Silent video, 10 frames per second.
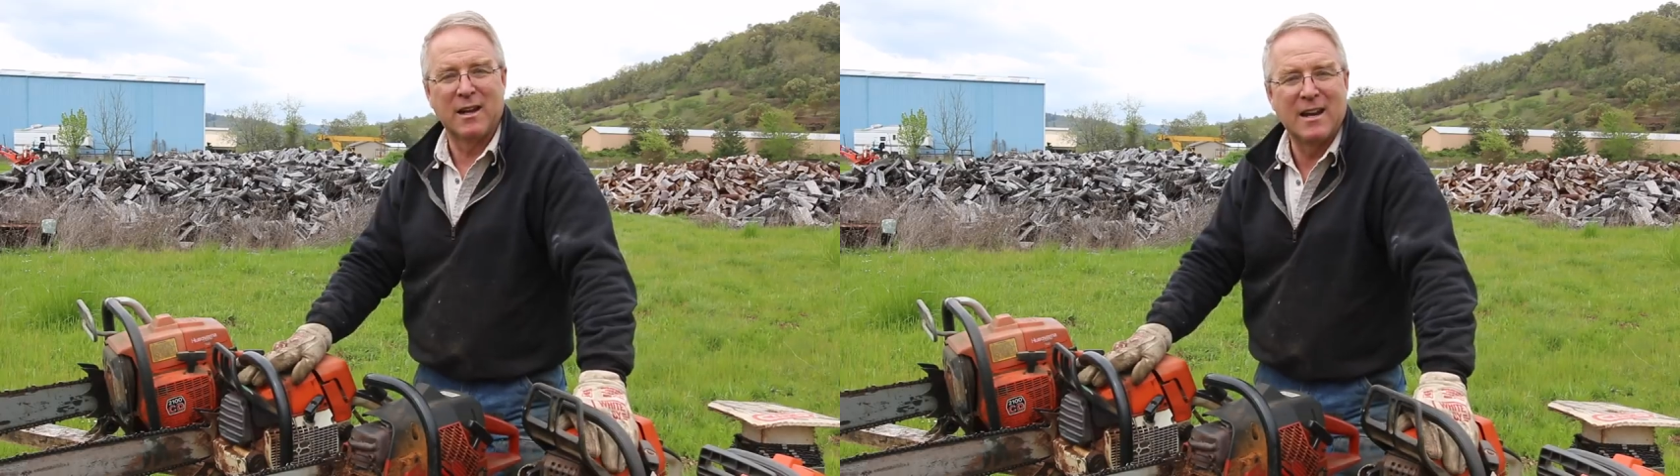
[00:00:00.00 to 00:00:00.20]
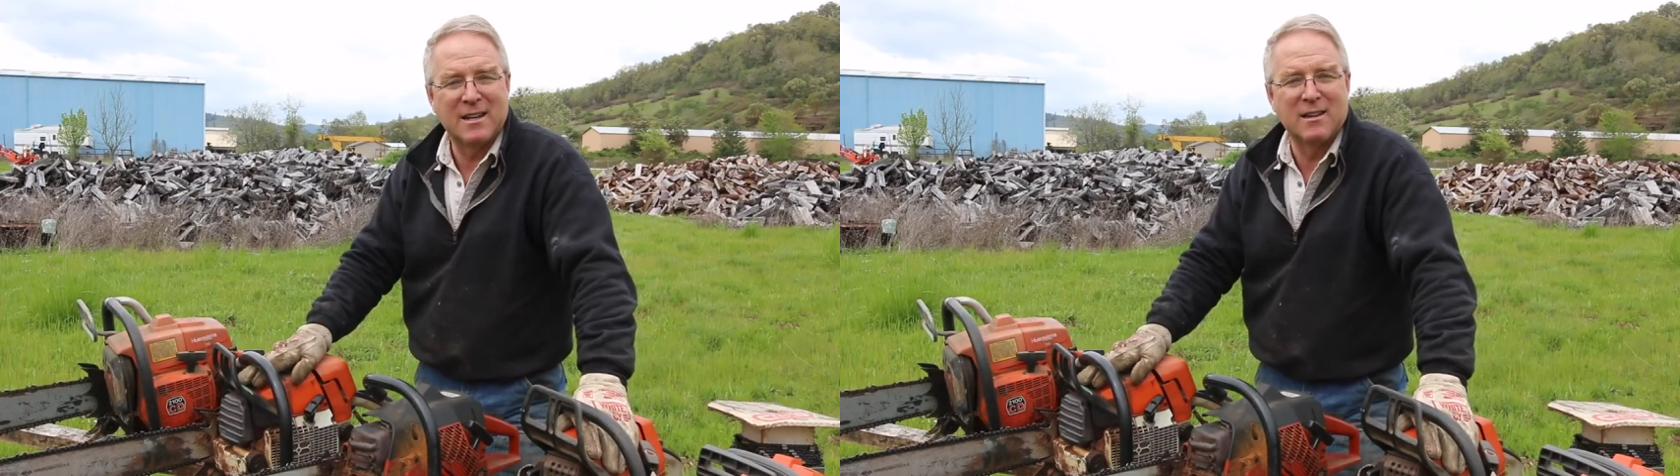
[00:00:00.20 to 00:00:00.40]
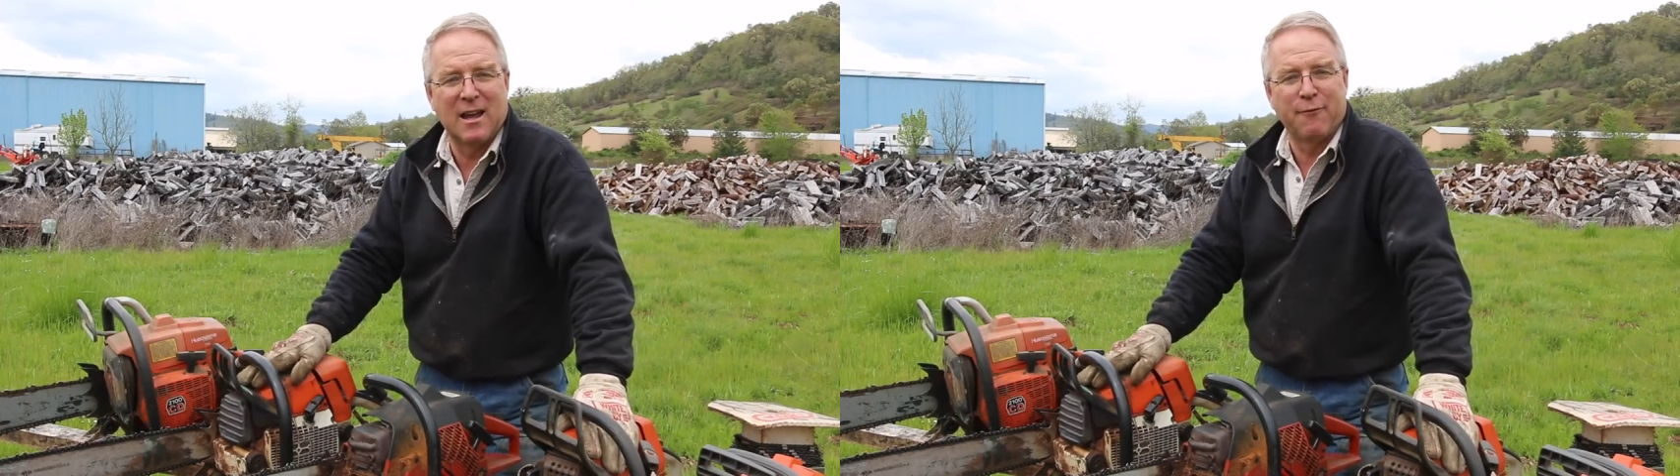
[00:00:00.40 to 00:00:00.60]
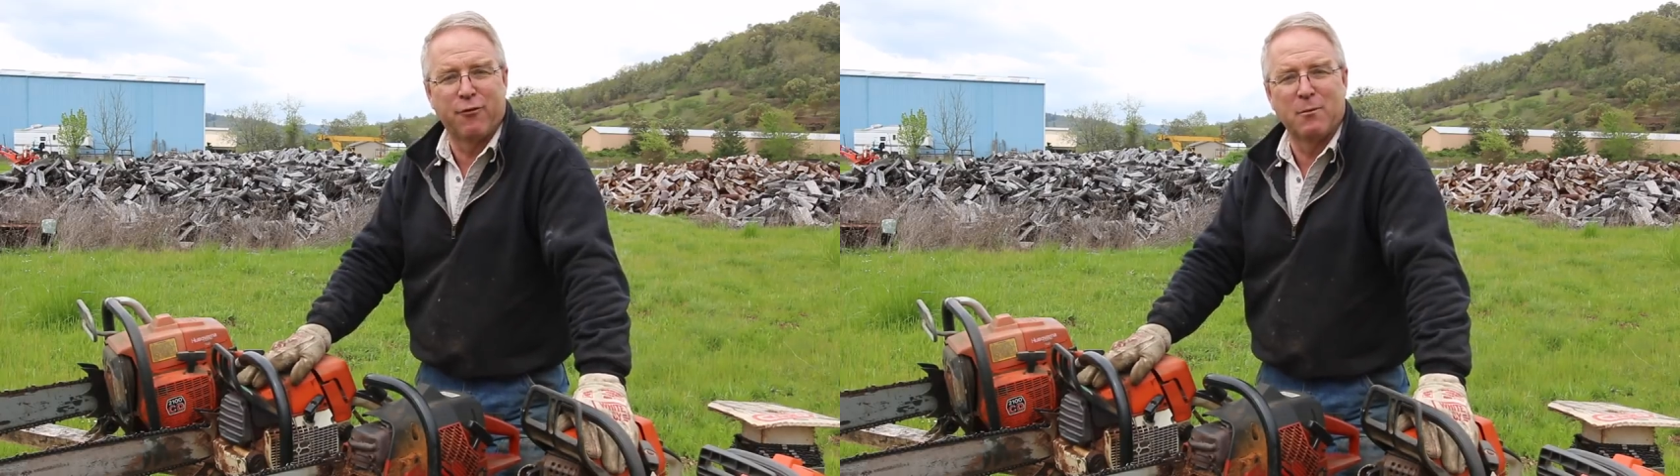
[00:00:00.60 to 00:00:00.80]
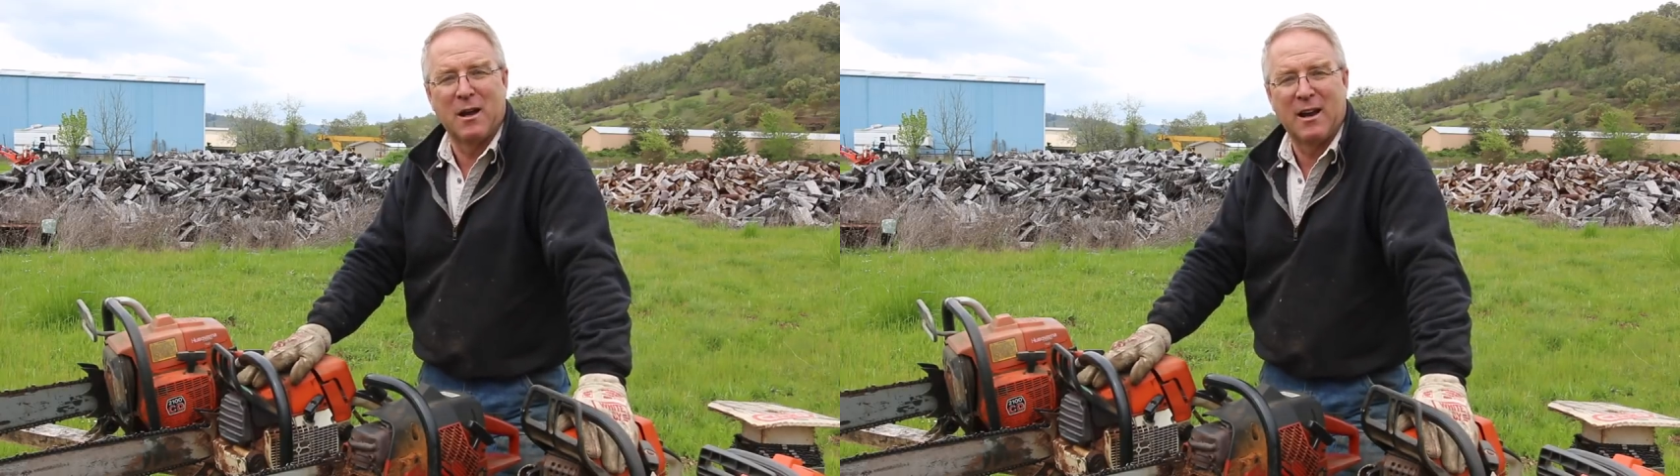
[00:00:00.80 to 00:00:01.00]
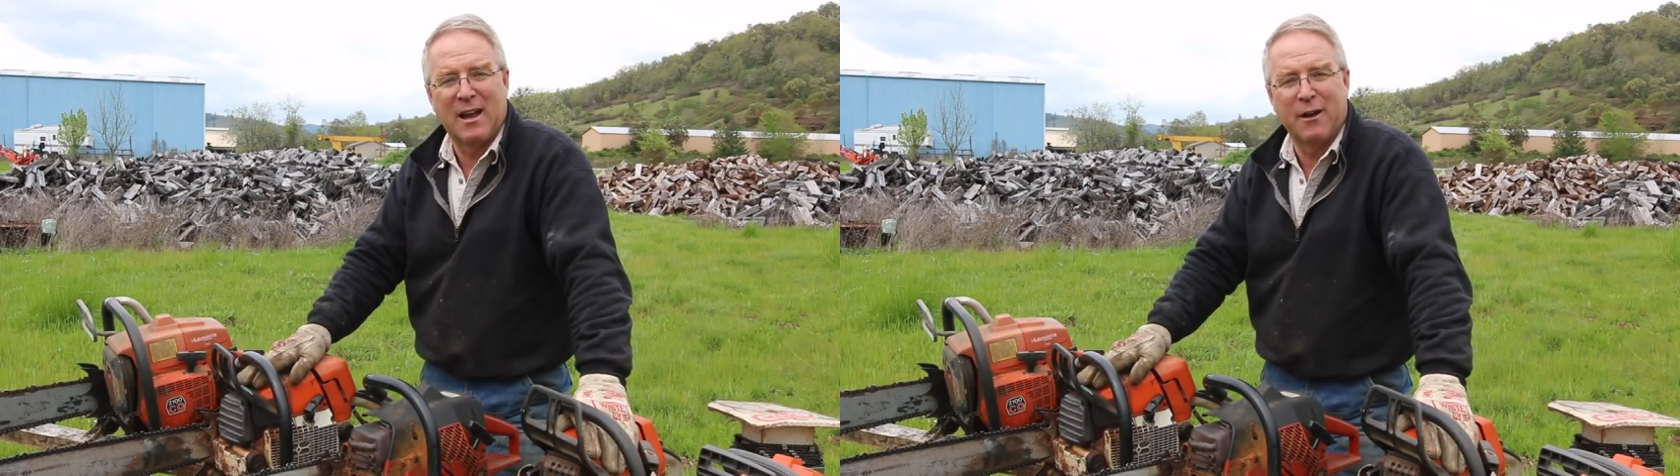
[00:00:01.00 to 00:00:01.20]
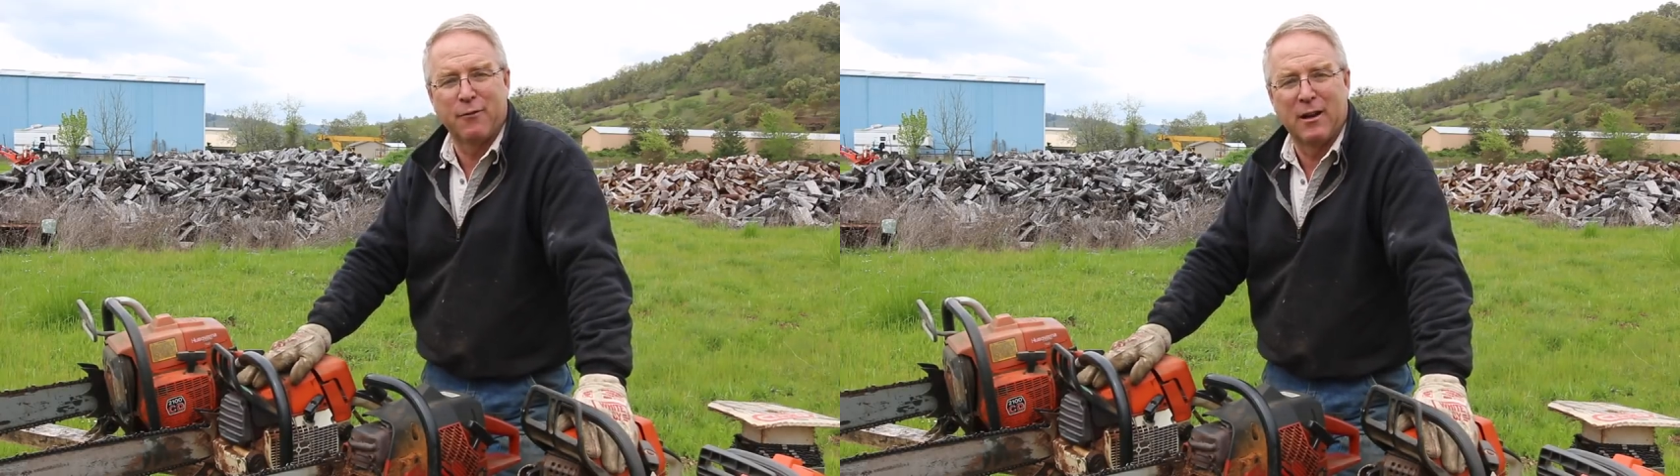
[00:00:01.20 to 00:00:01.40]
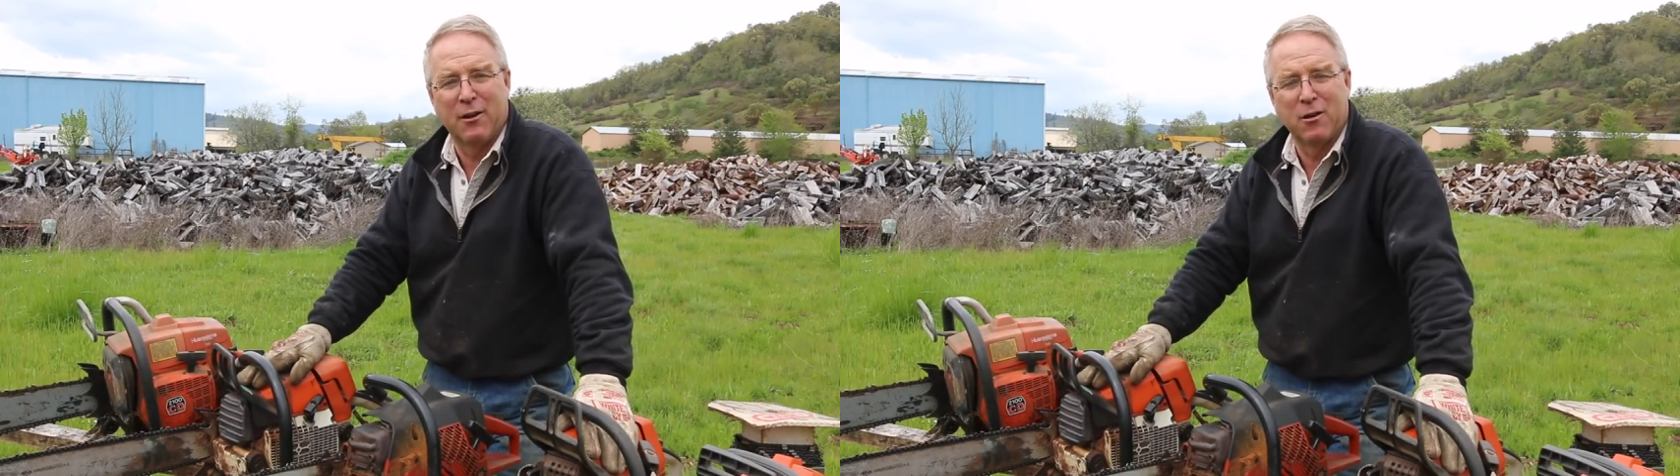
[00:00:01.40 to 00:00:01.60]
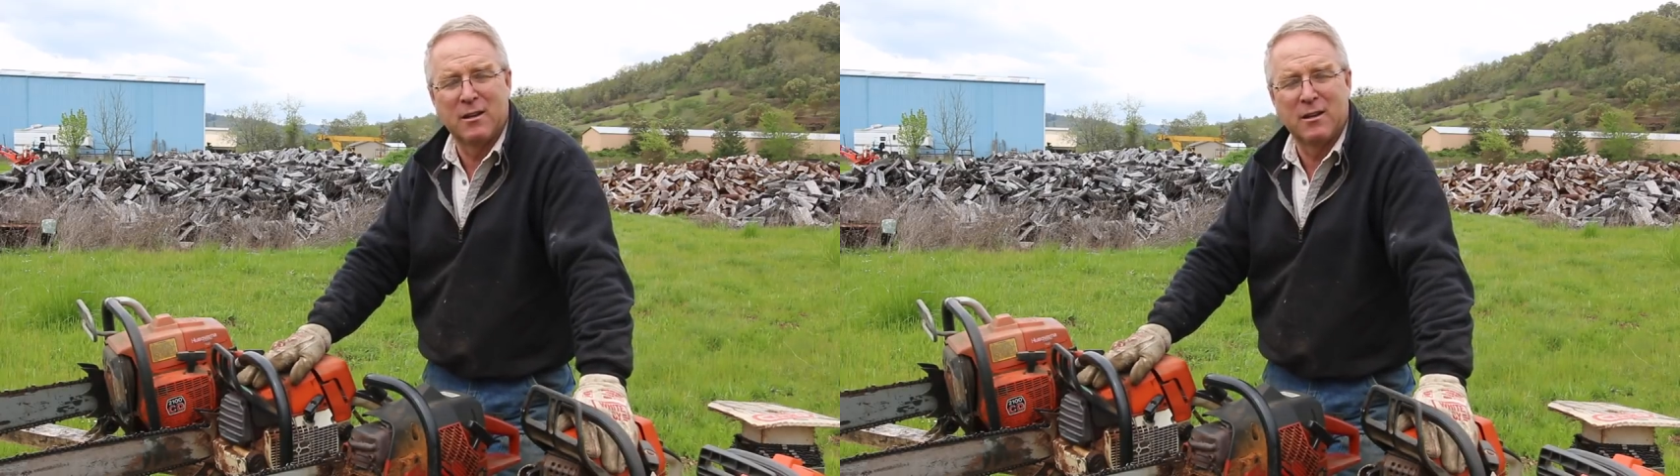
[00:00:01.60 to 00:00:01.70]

And I did that for about a half an hour.